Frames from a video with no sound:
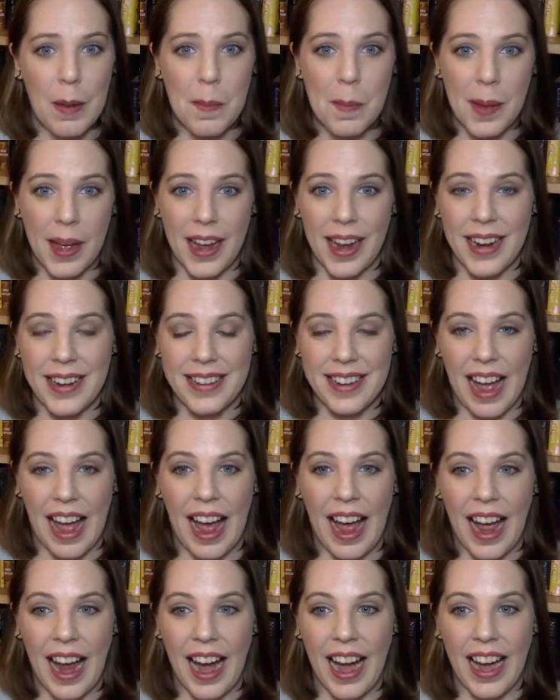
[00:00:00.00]
But
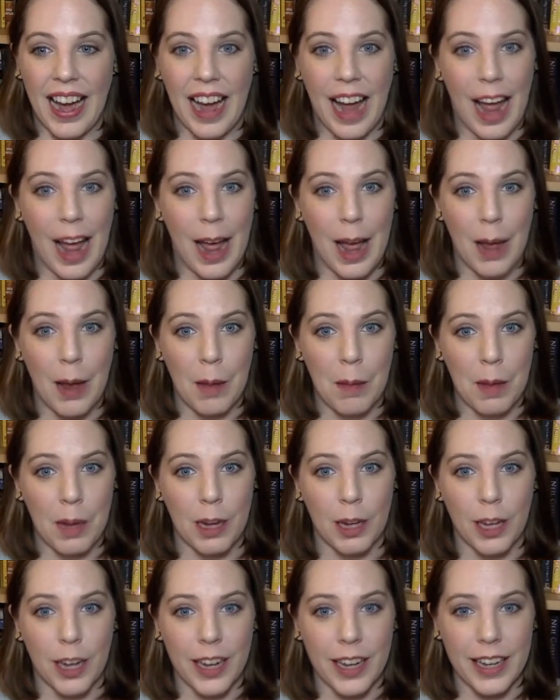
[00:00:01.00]
I am
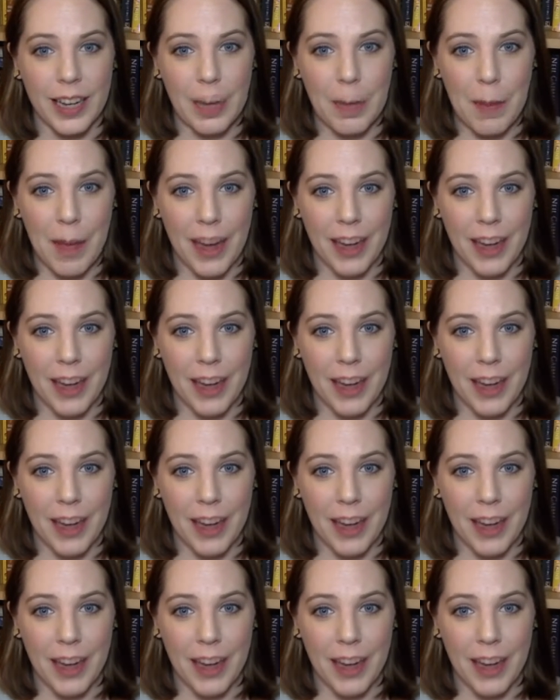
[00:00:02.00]
gonna get